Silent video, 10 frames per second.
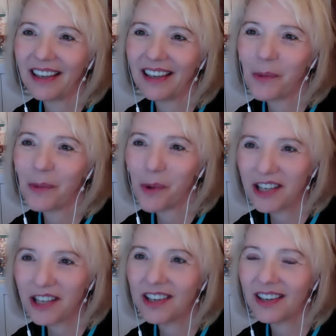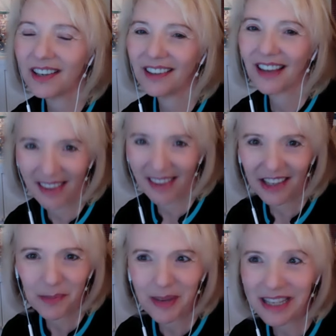what I think
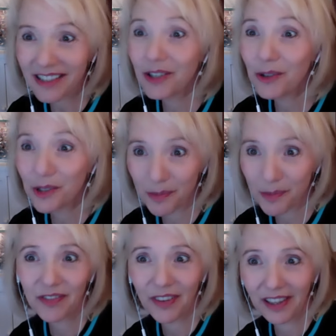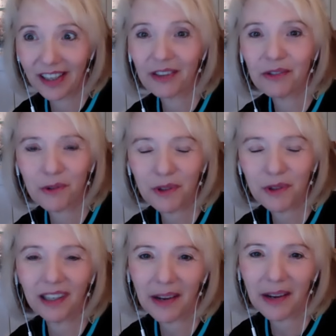she means Susan was feeling through the
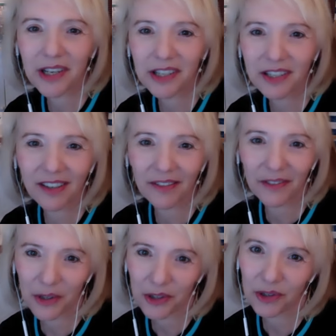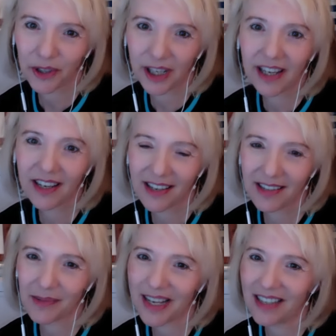language of your story
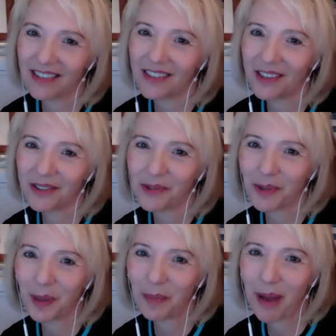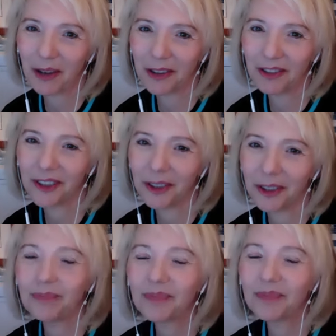as well. So it was really powerful.
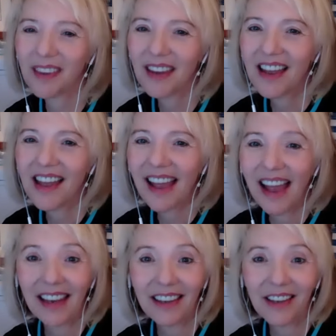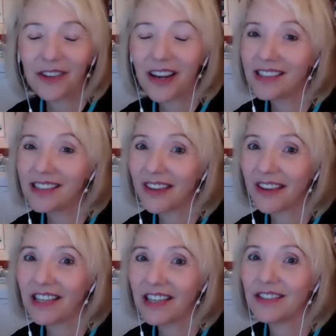And you guys have
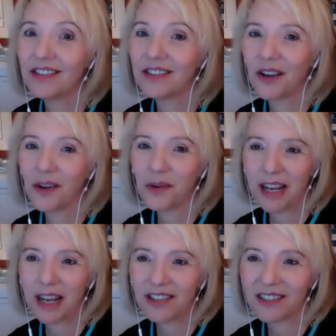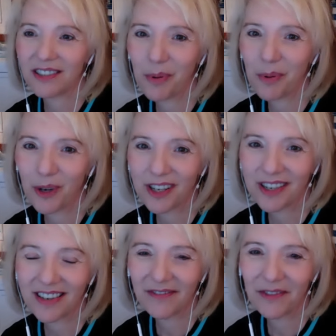given us so much
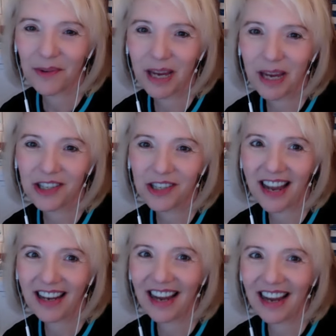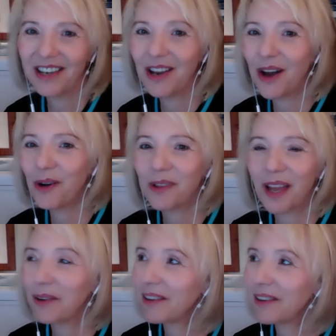important information, and I know
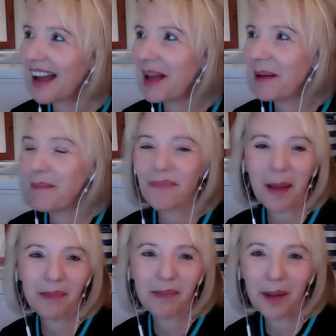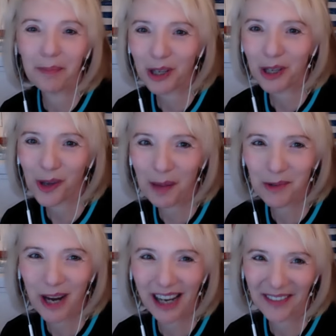that I'm helping you keep
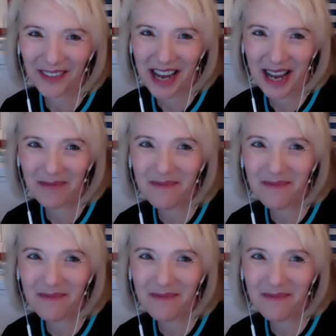track of time,